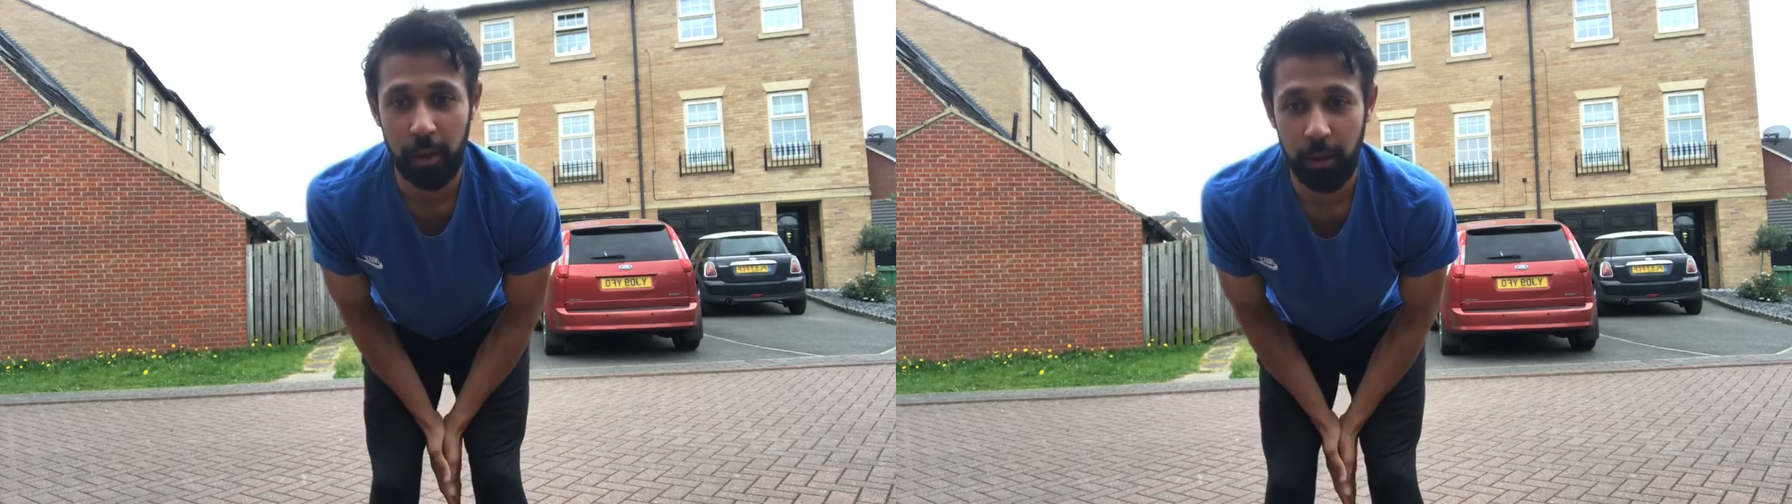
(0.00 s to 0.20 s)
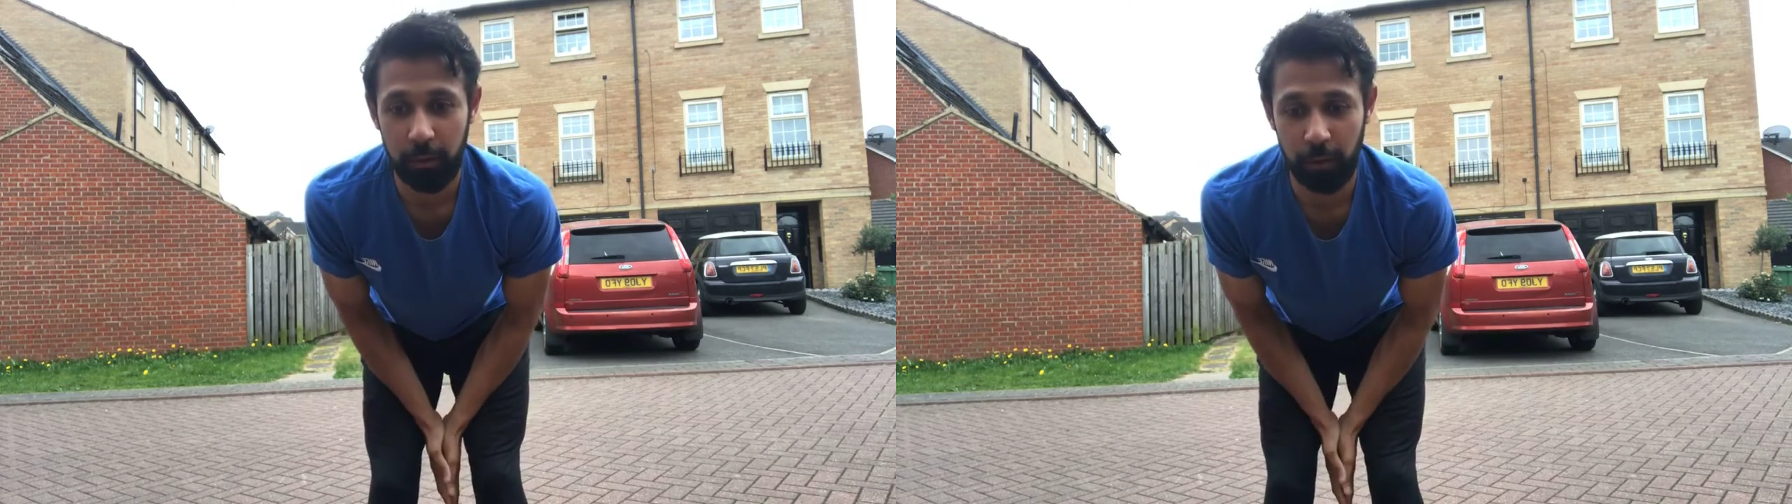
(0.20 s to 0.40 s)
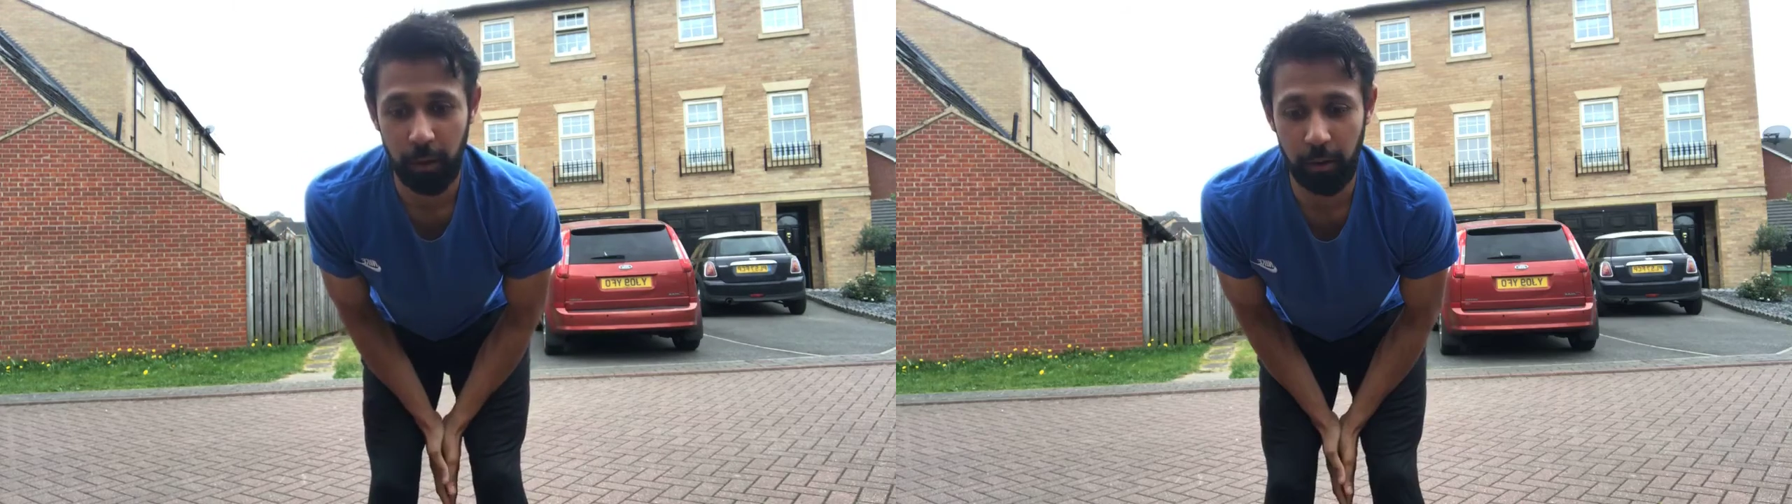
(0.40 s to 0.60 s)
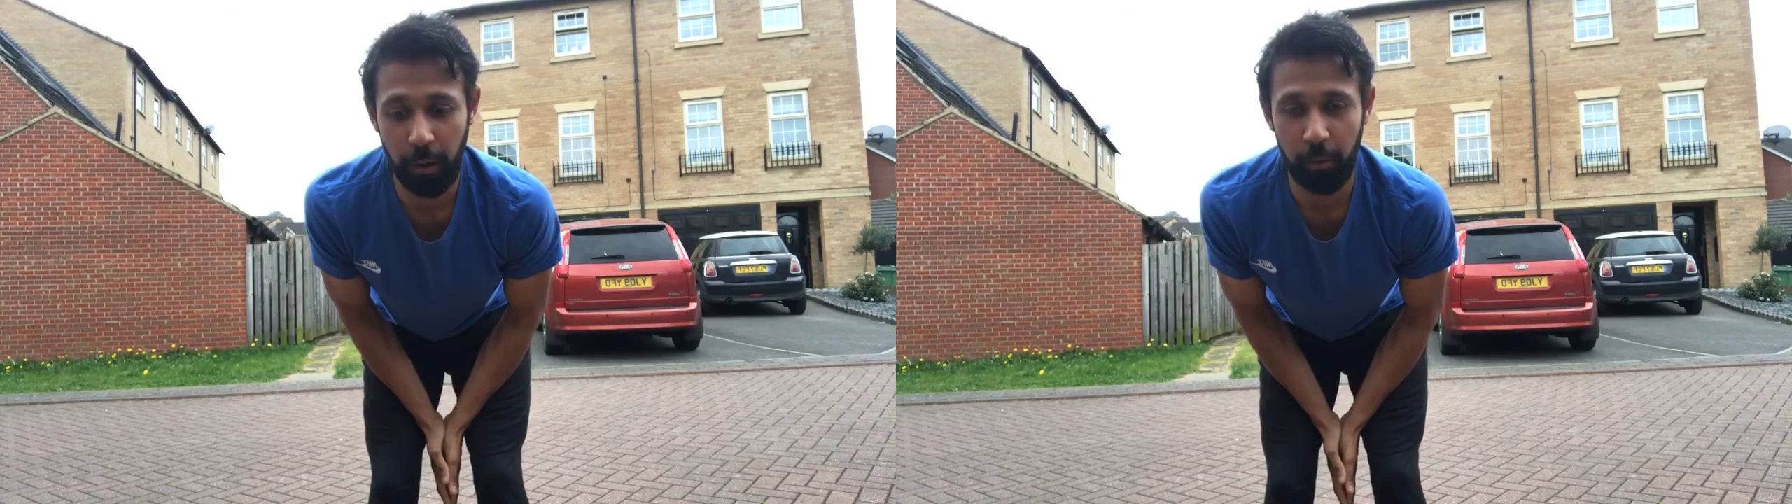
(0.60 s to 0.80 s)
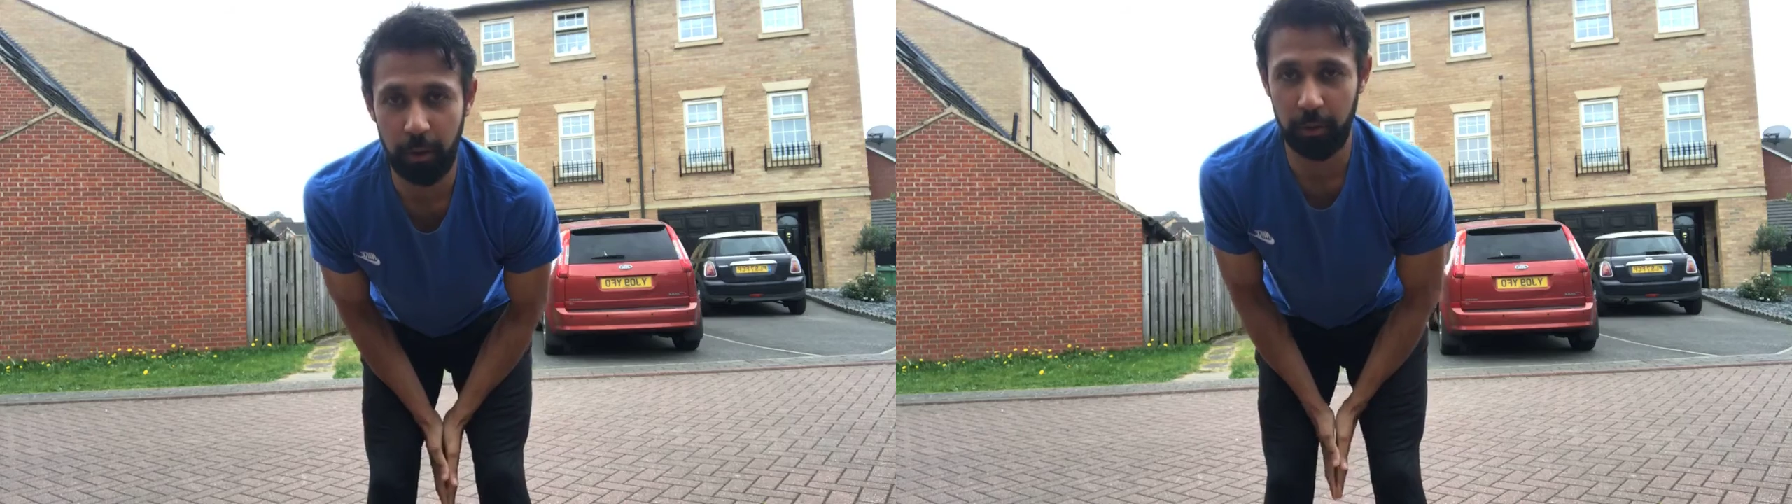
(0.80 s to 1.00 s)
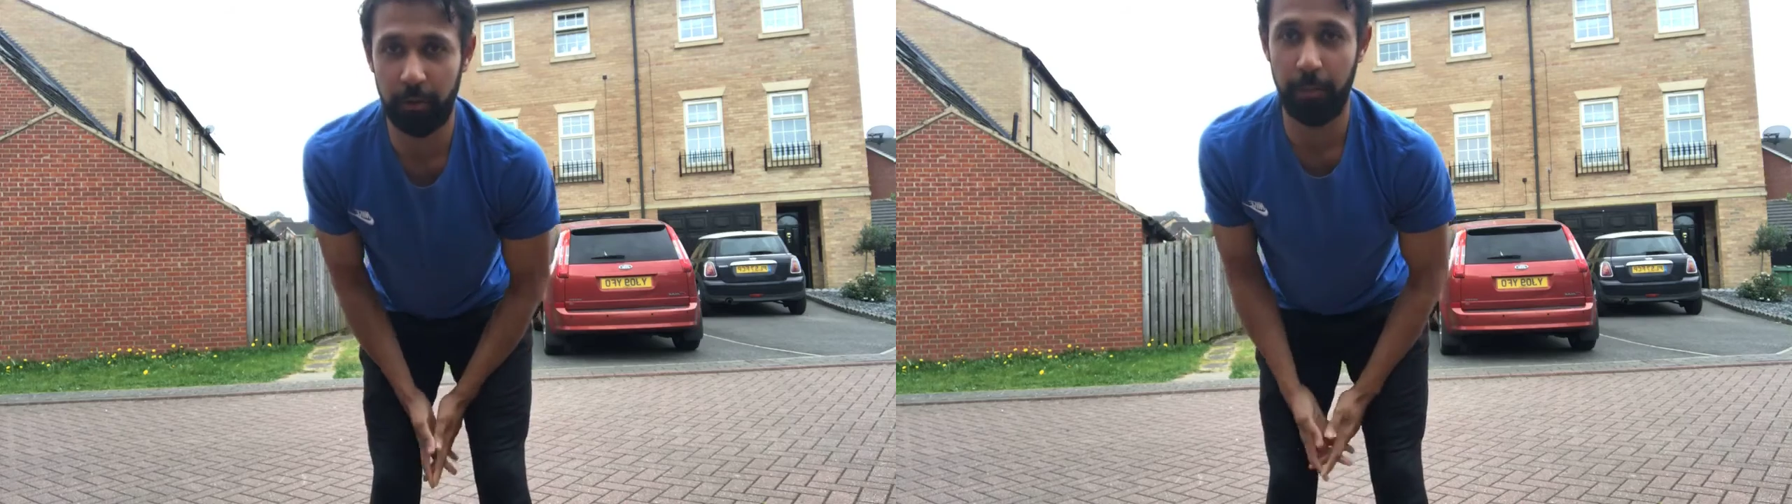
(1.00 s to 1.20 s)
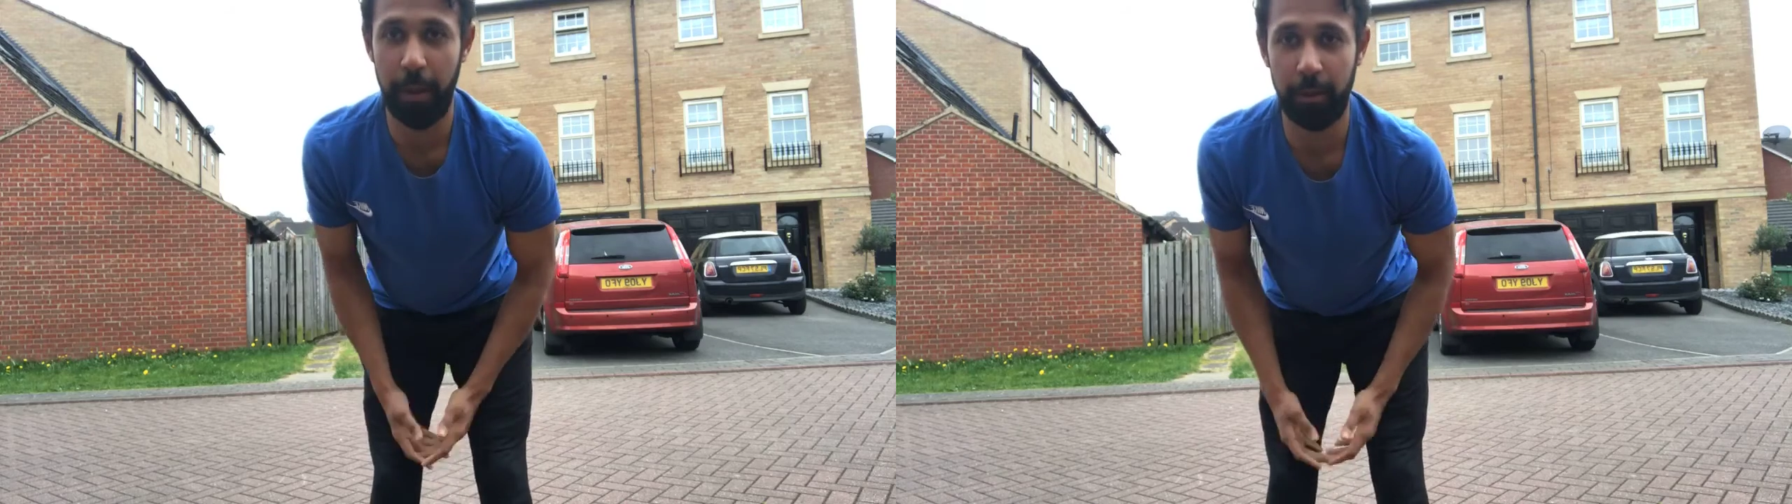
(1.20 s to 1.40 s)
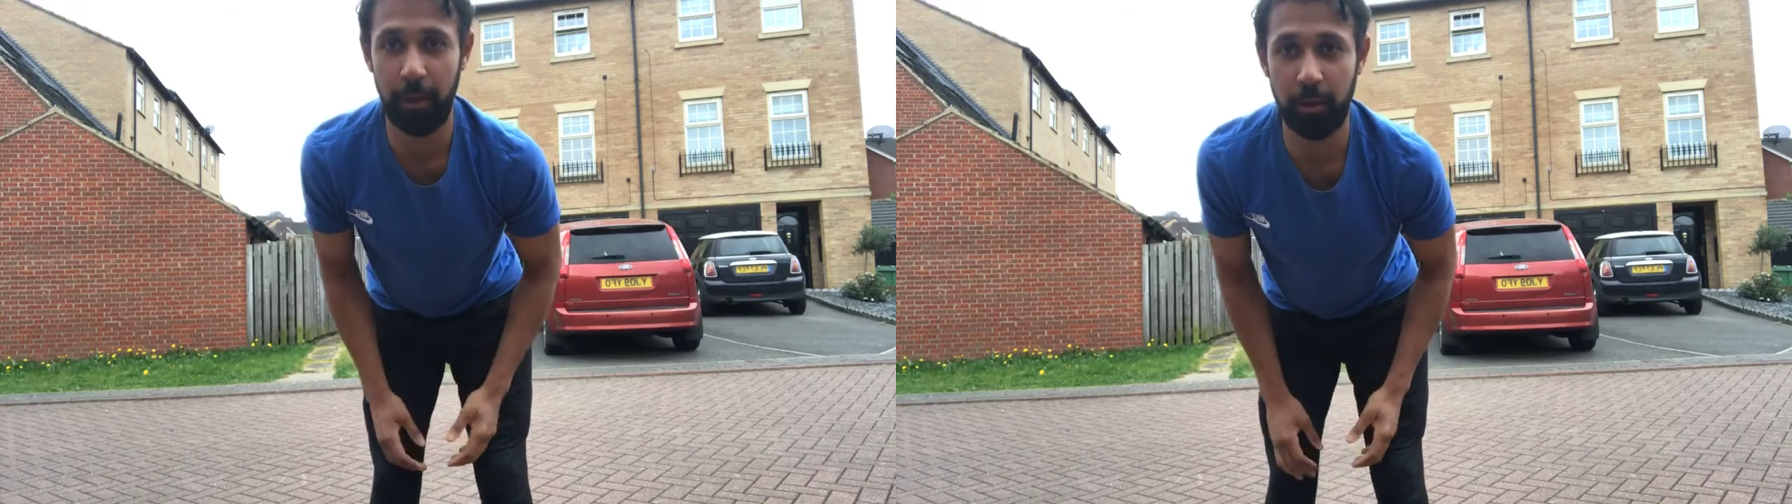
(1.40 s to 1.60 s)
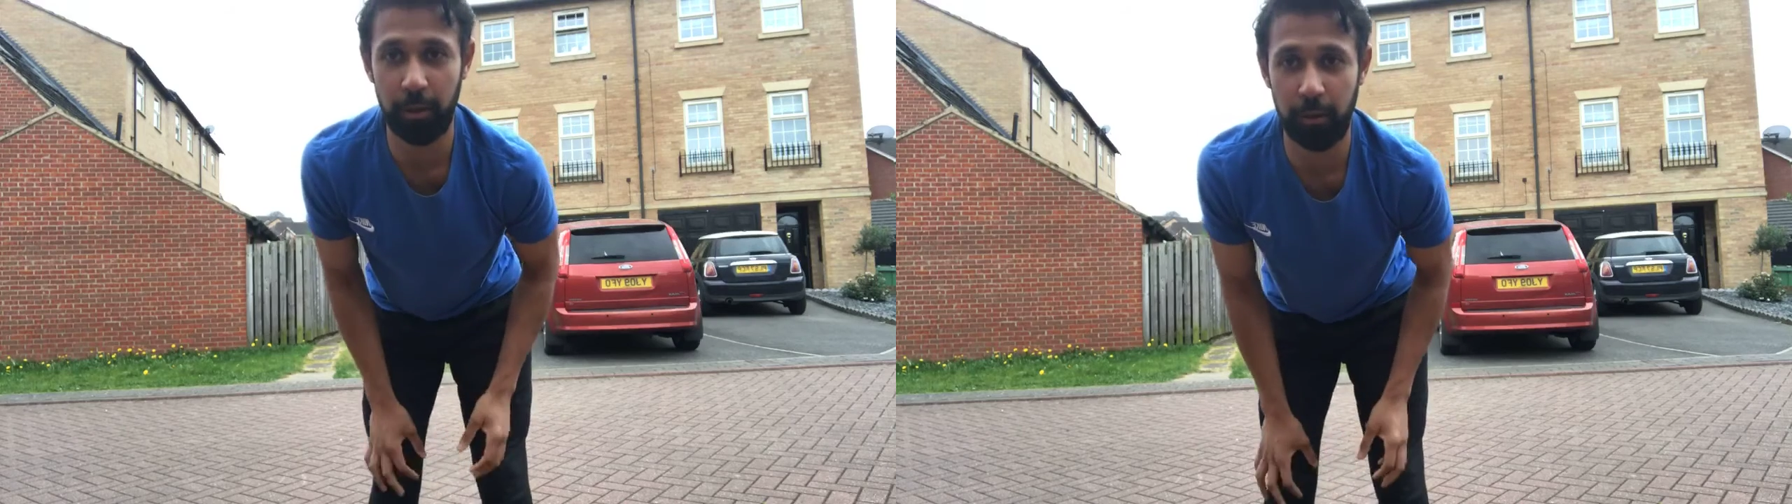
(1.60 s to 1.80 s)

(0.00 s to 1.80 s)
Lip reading: So I want you just to pay attention